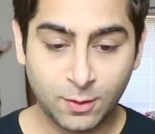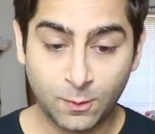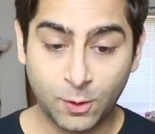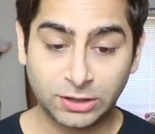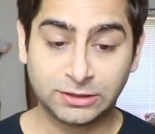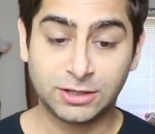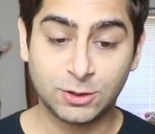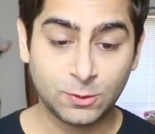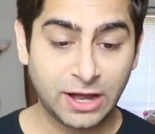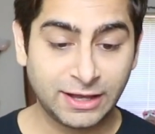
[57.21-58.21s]
What
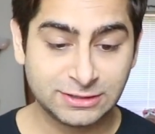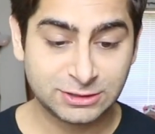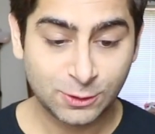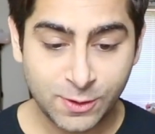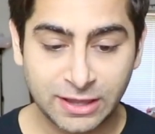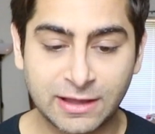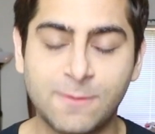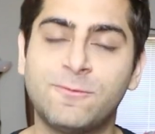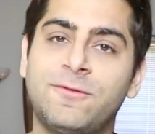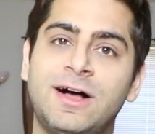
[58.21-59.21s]
you guys doing?
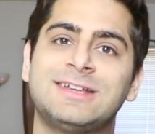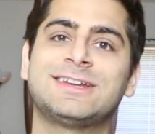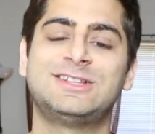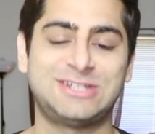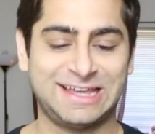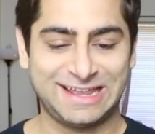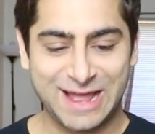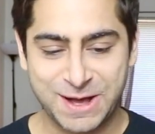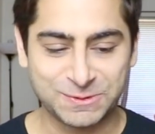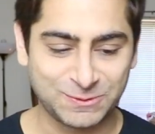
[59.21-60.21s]
Come fast and check it
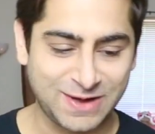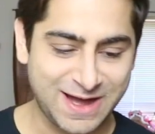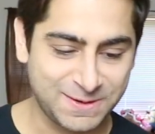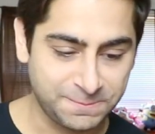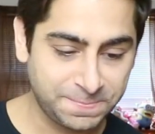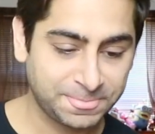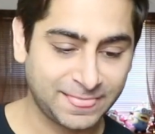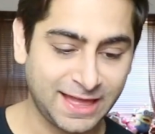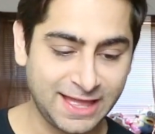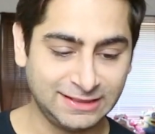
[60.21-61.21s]
out! Wow!"
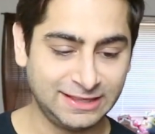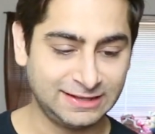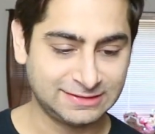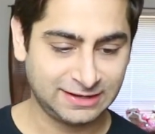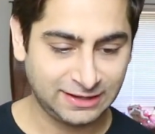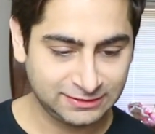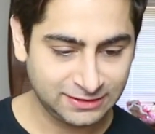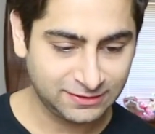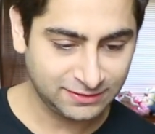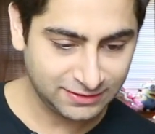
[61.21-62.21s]
And there's
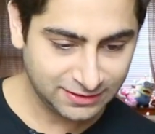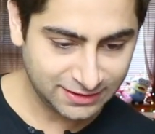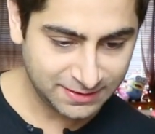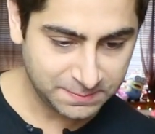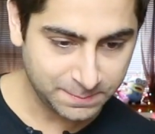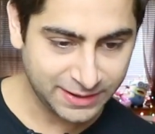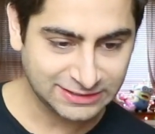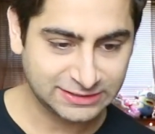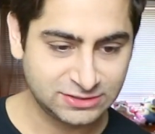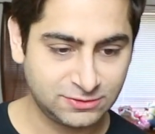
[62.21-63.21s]
another
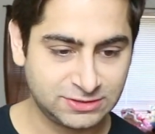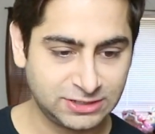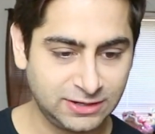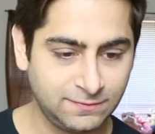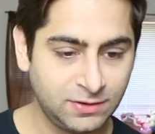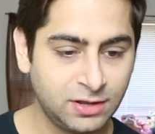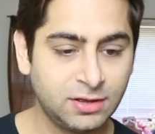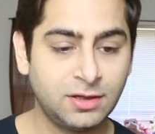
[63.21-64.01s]
message received.